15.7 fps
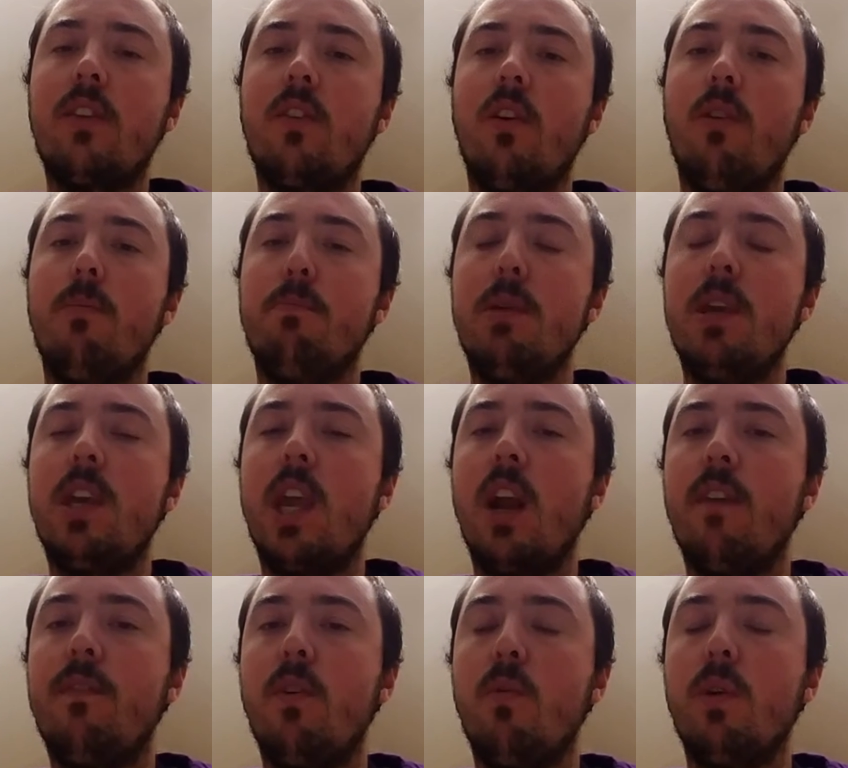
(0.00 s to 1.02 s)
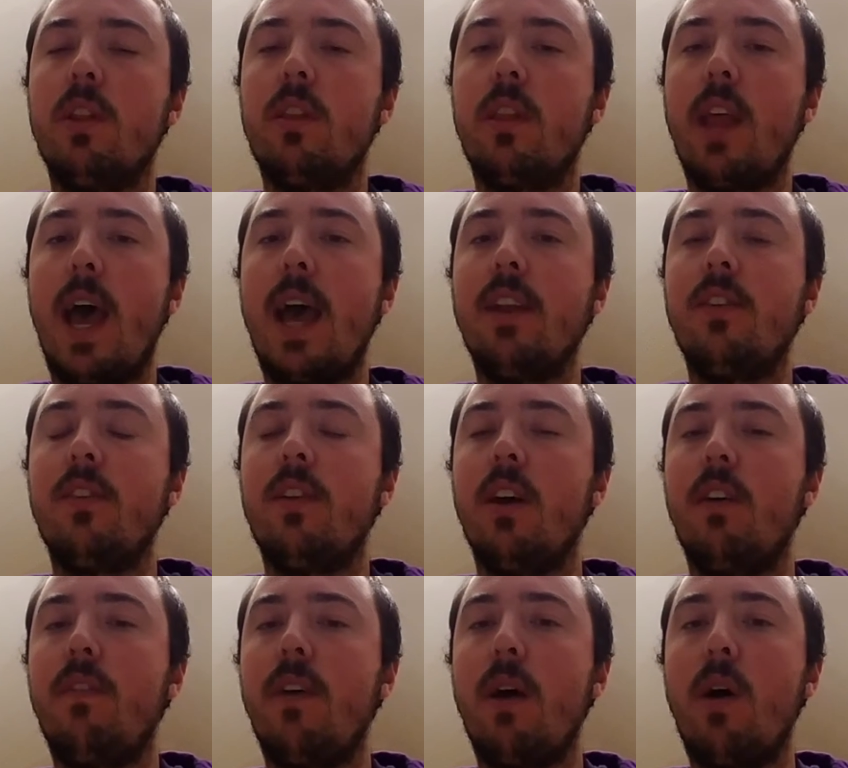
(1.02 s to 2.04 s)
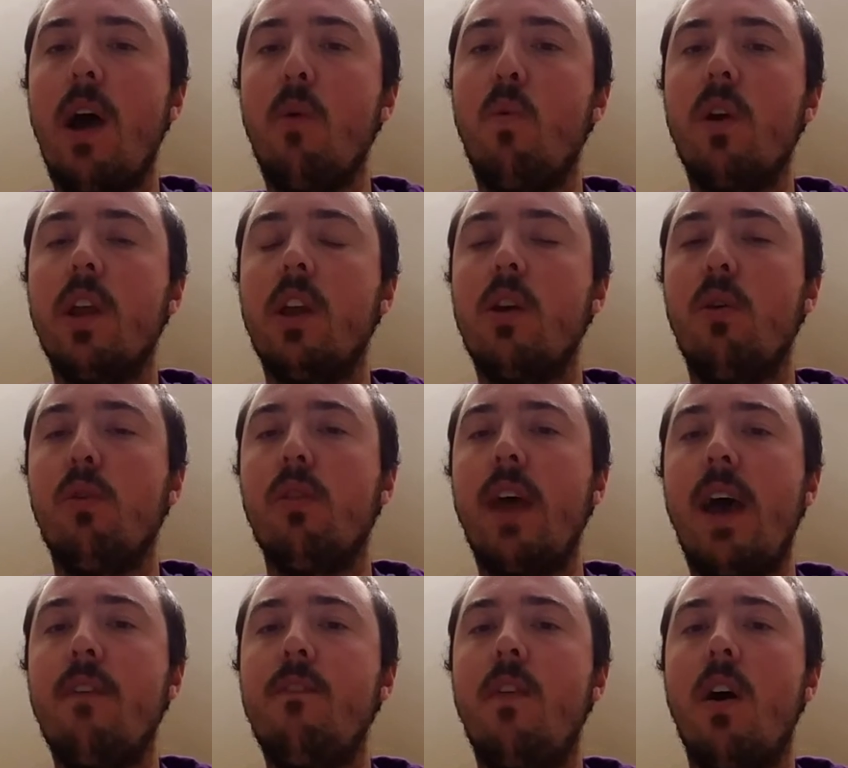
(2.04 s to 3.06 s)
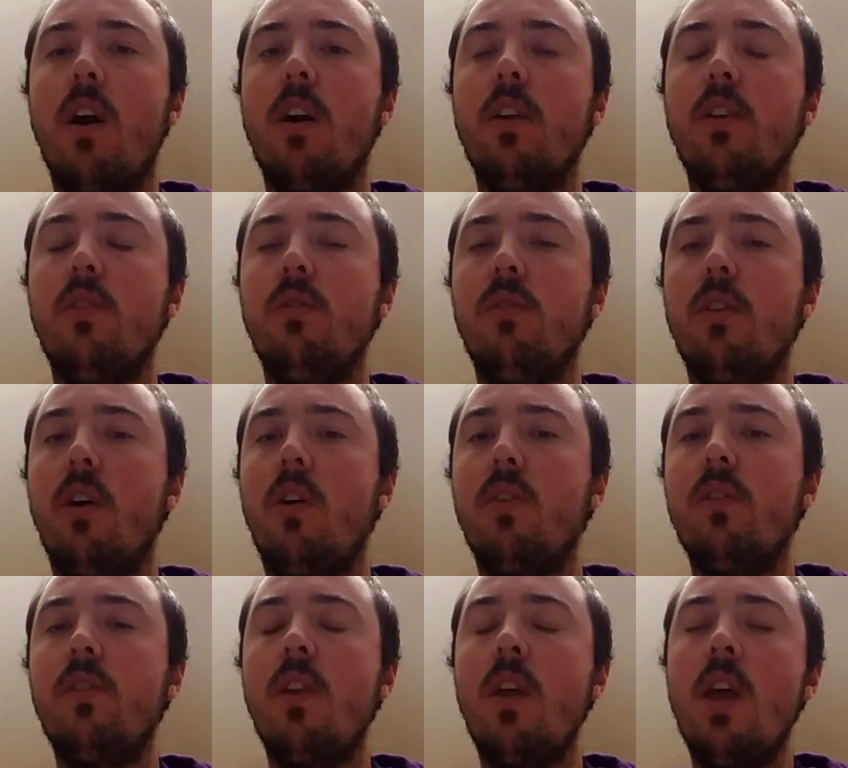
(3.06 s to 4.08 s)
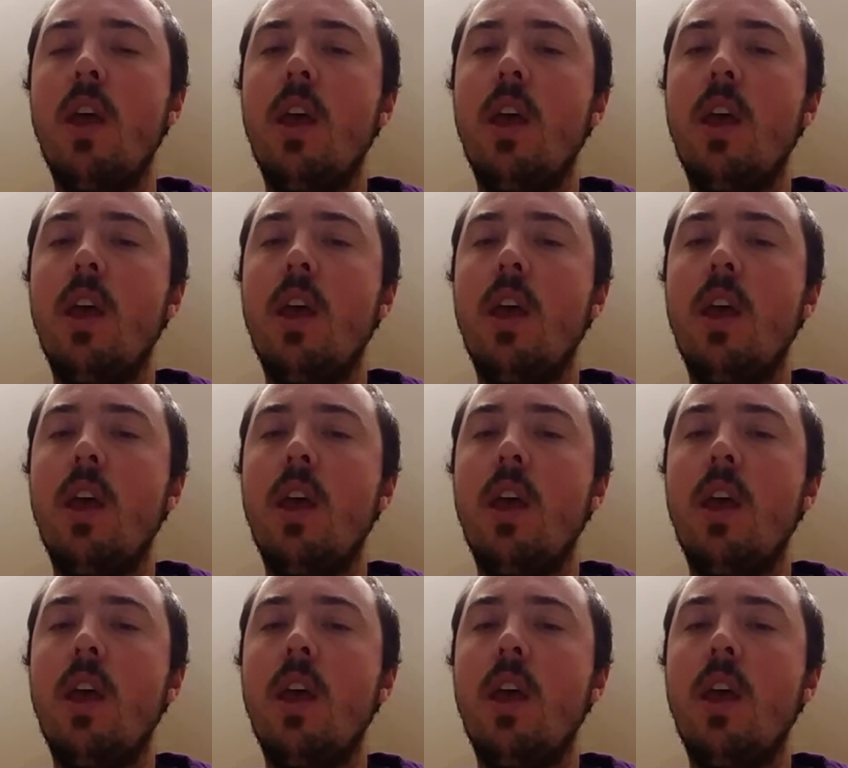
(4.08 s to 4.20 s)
So be careful with that stuff. I wouldn't go that far and do those.